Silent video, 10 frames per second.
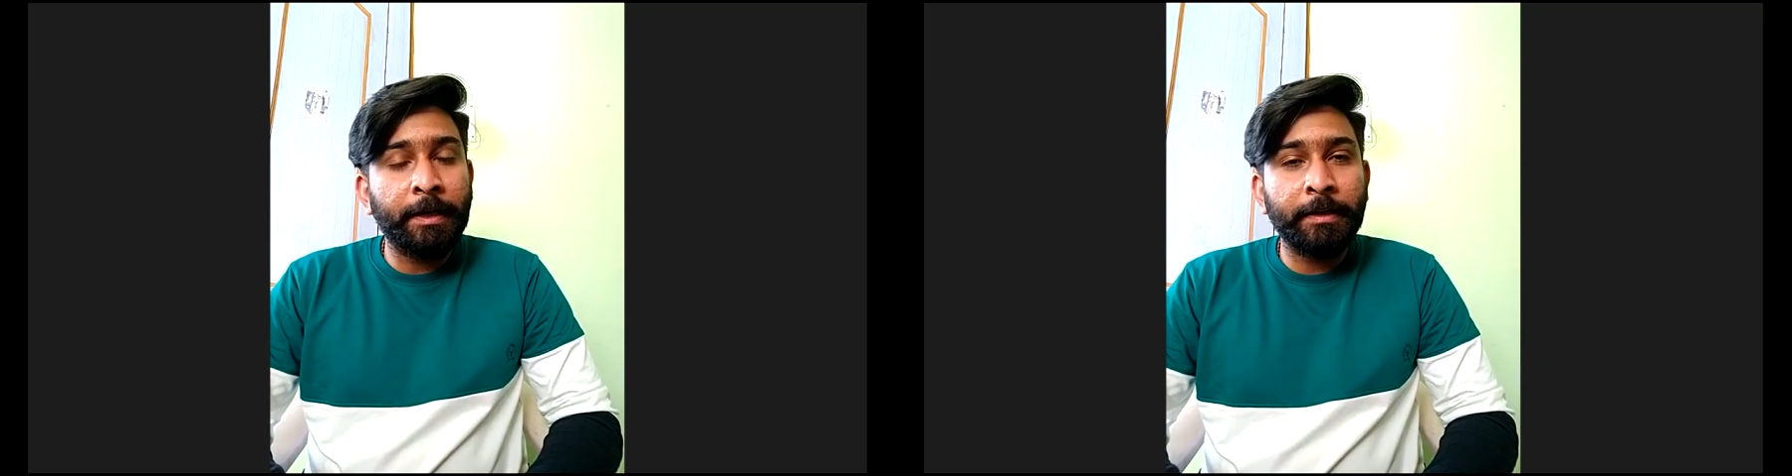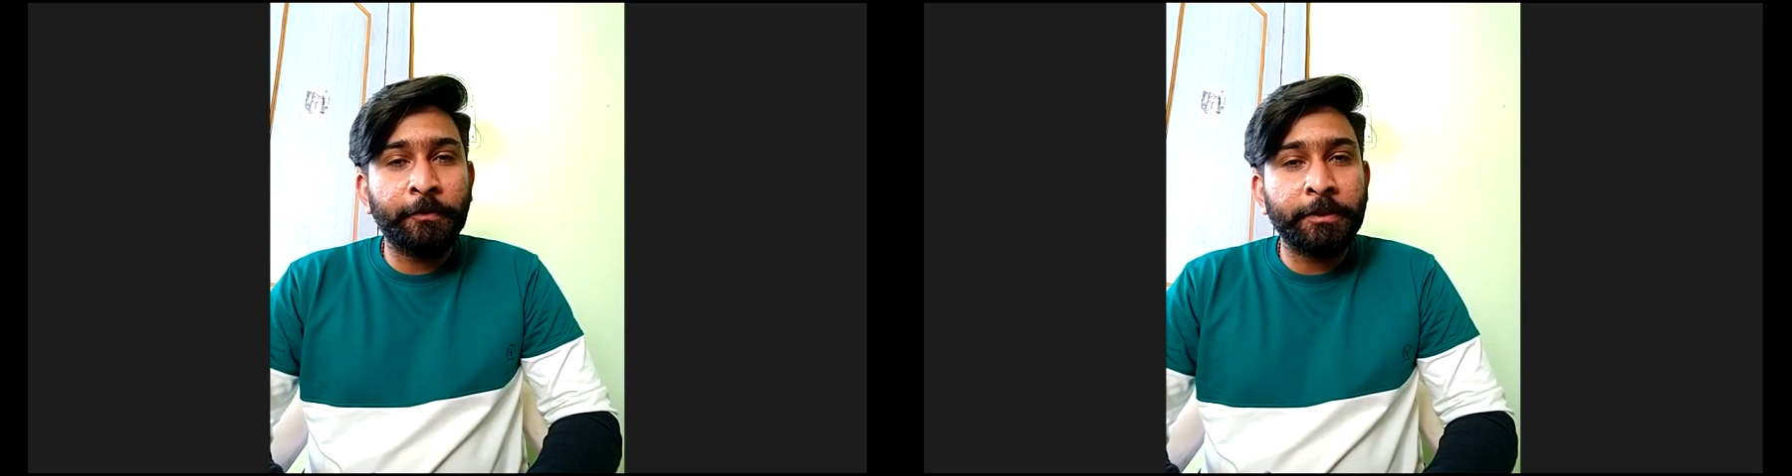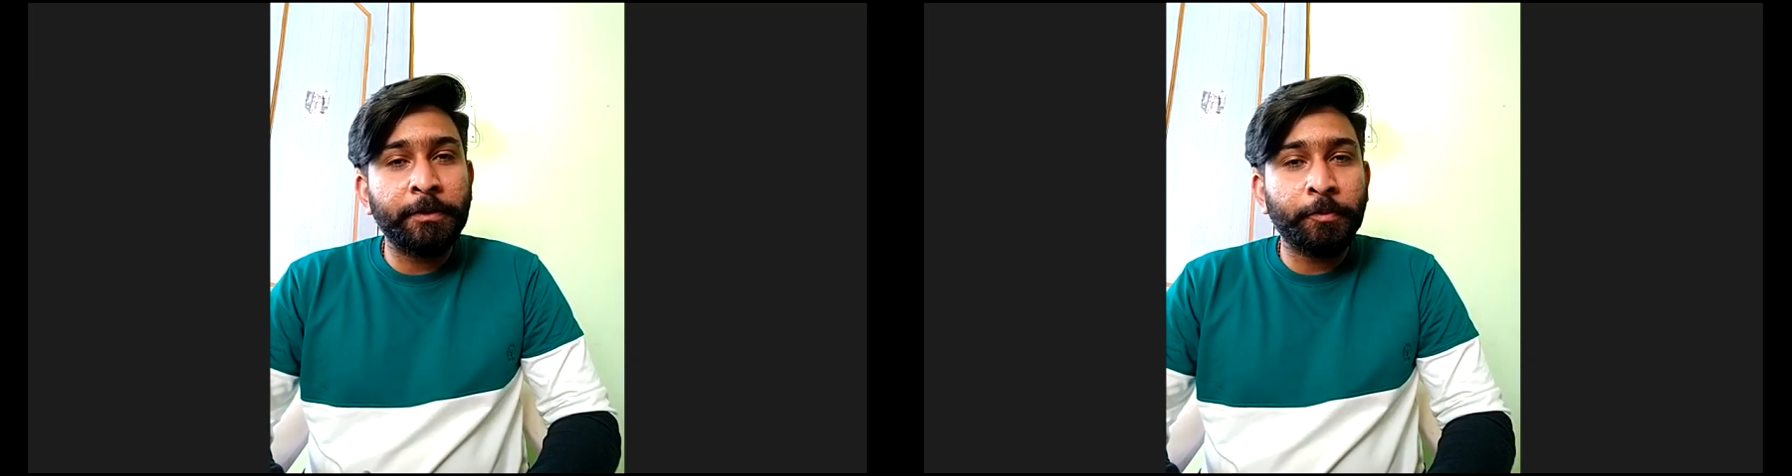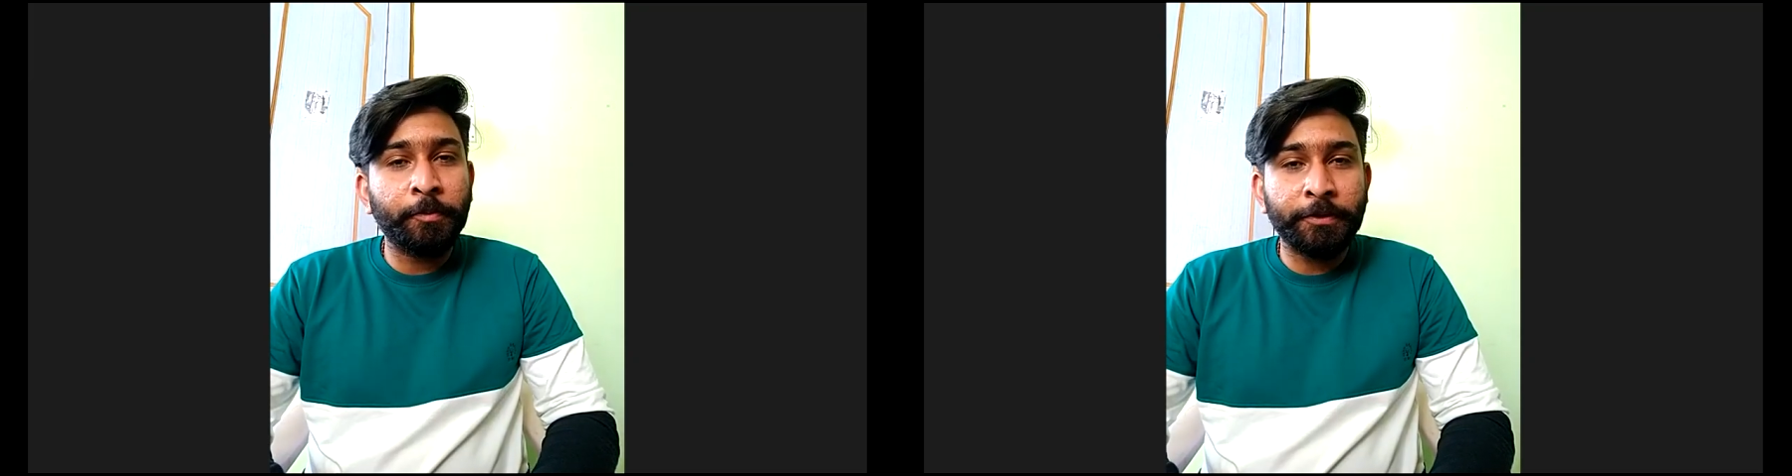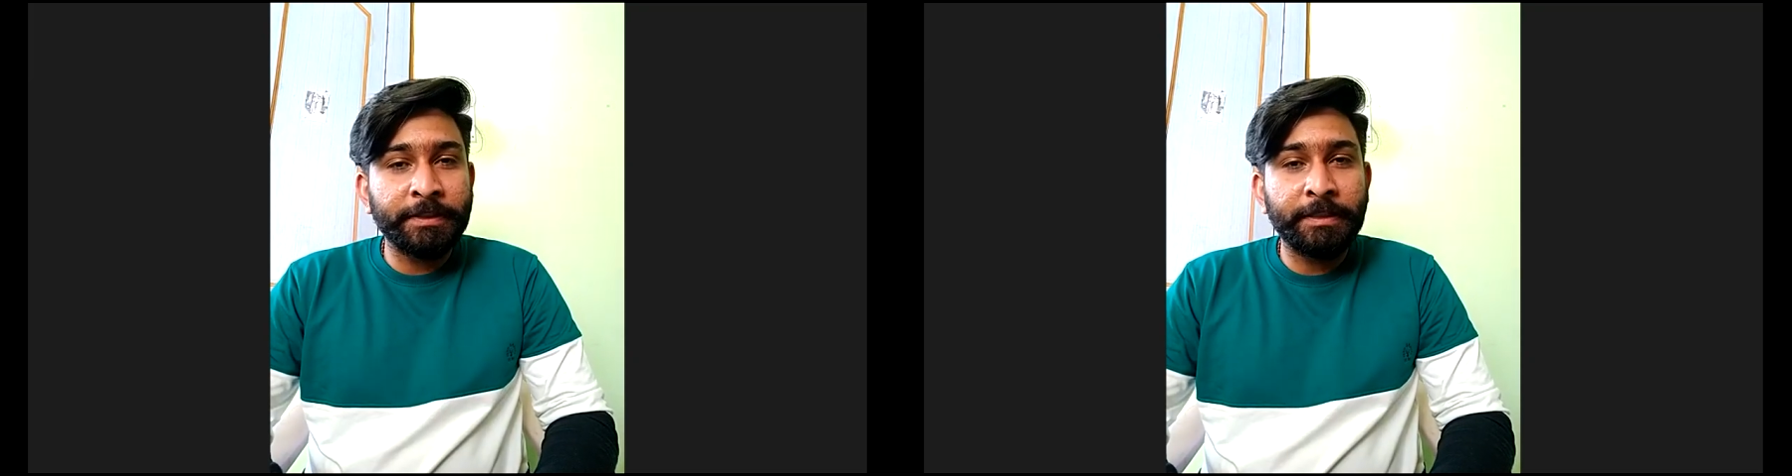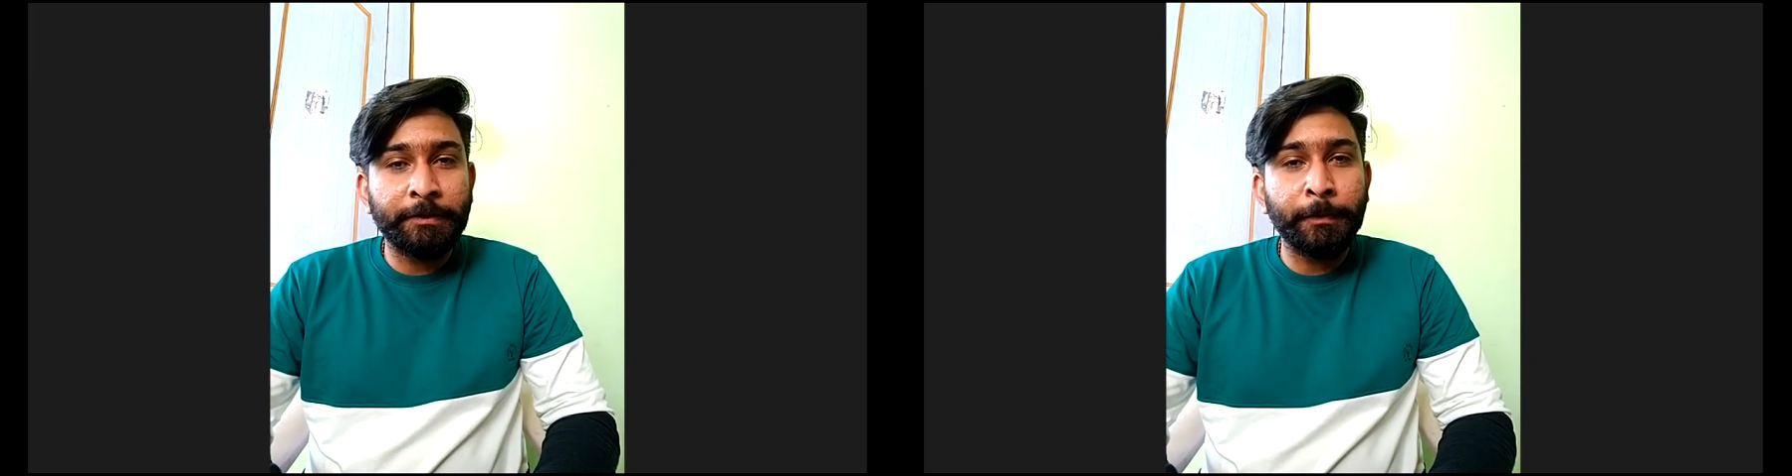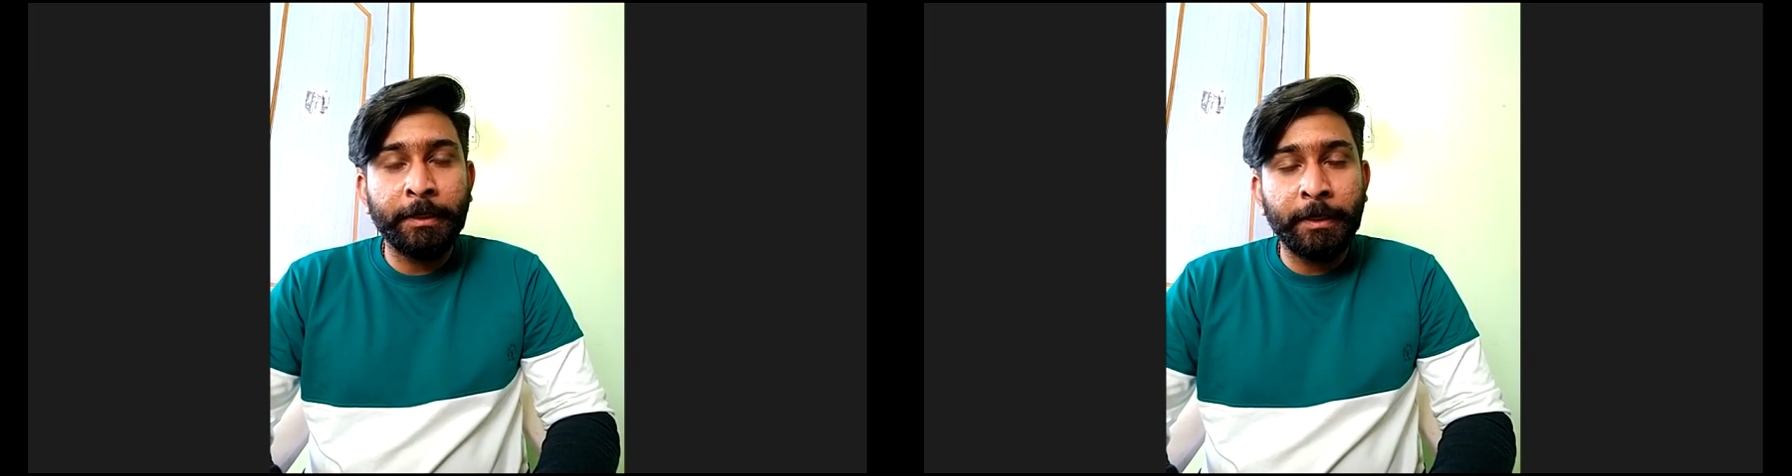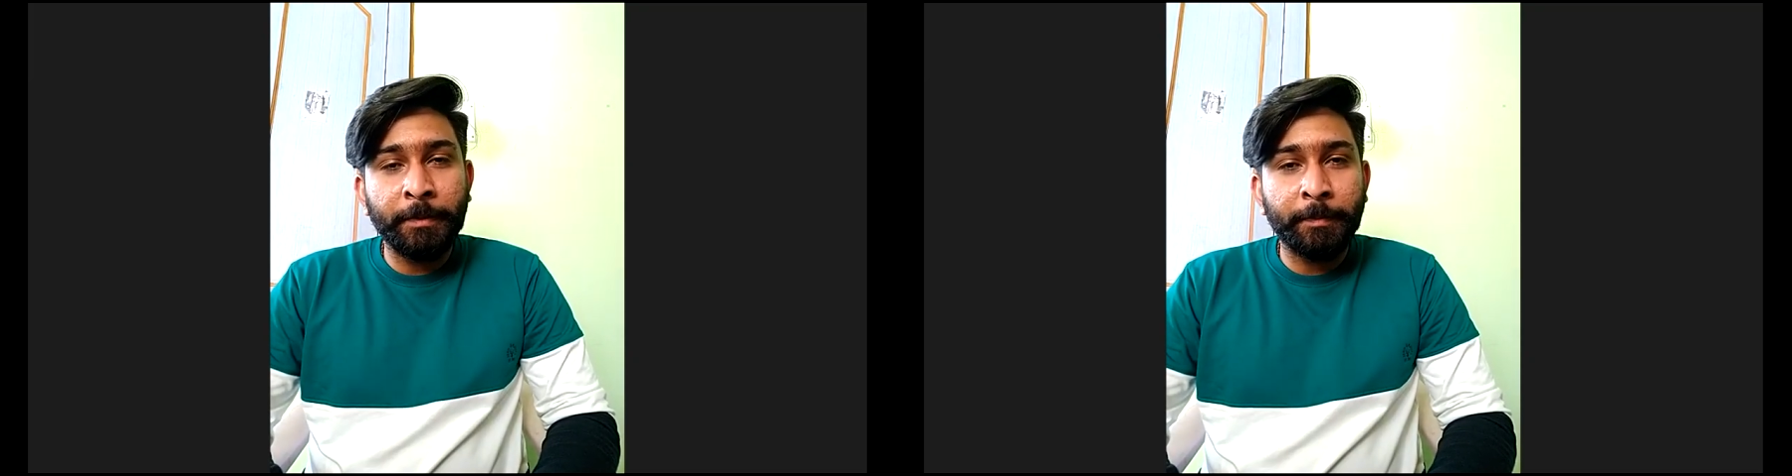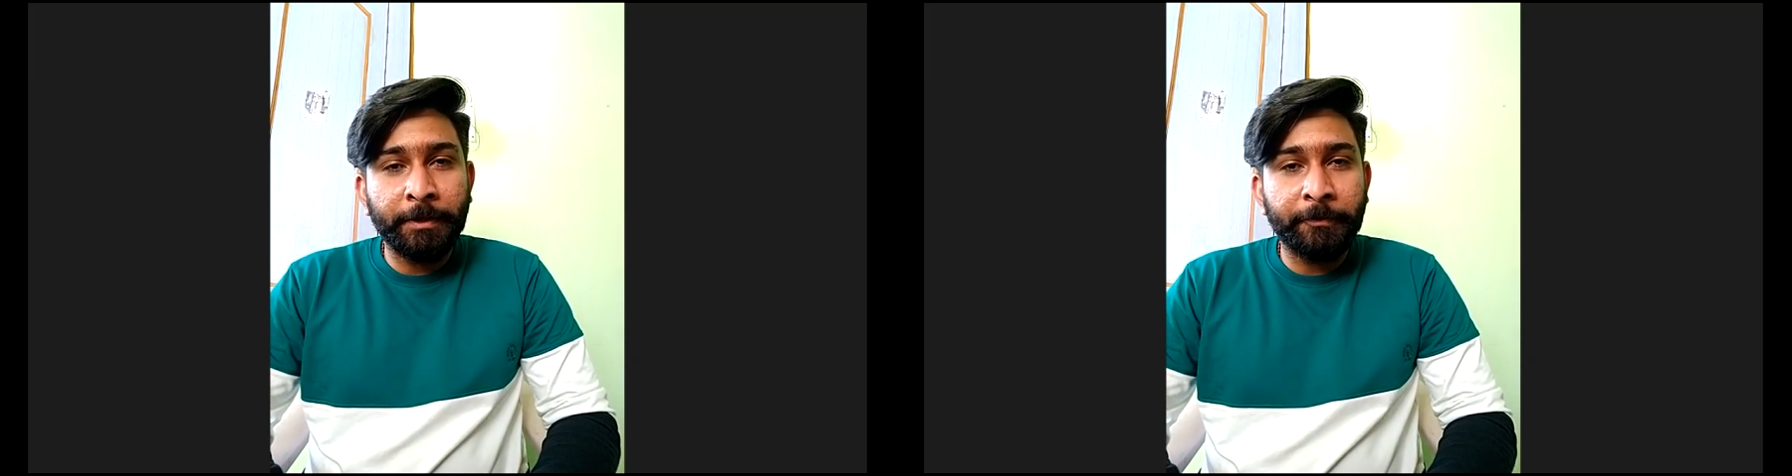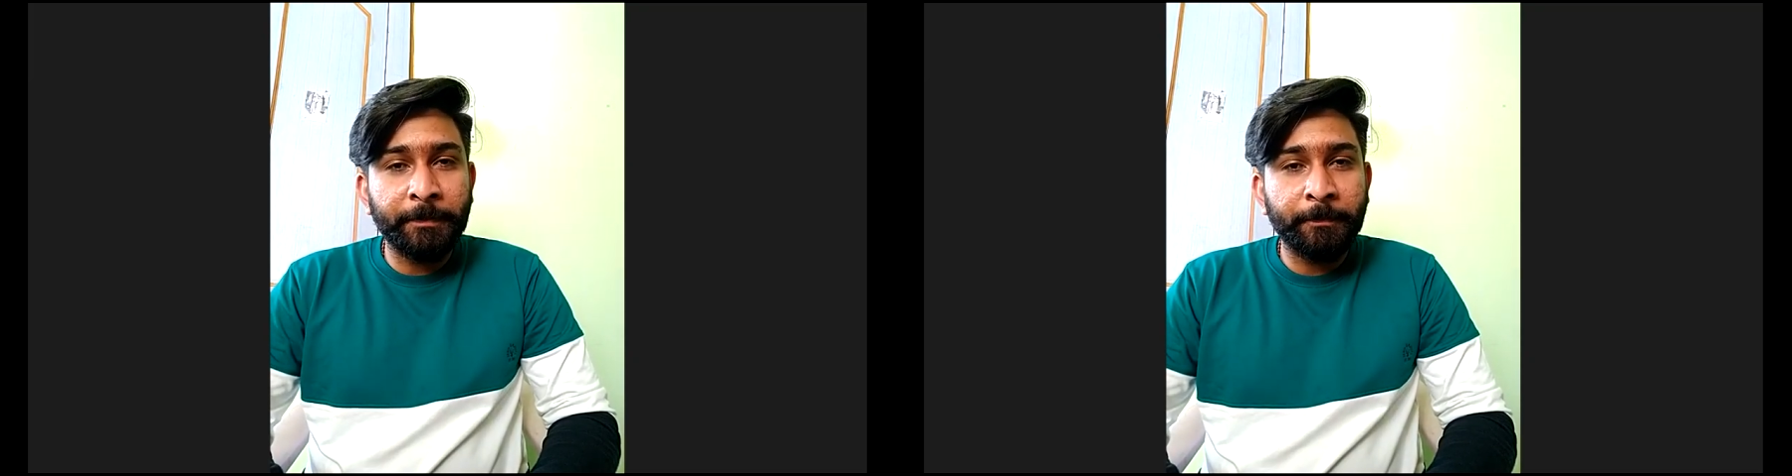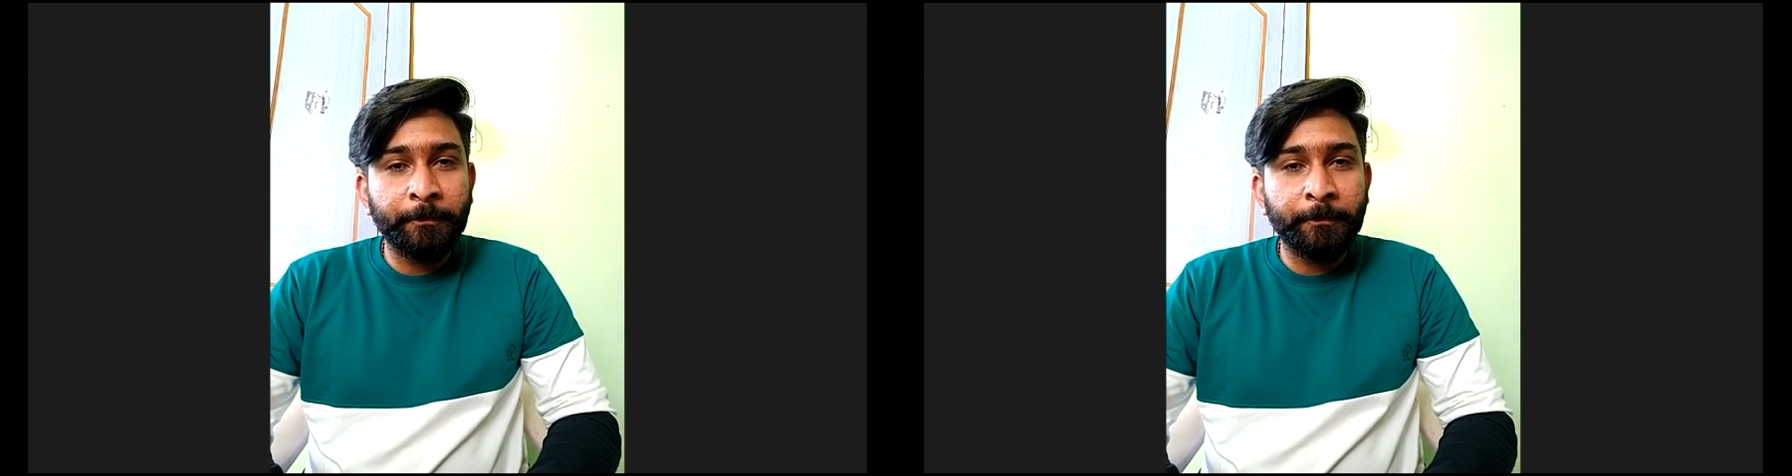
handle furthermore projects that will come in my way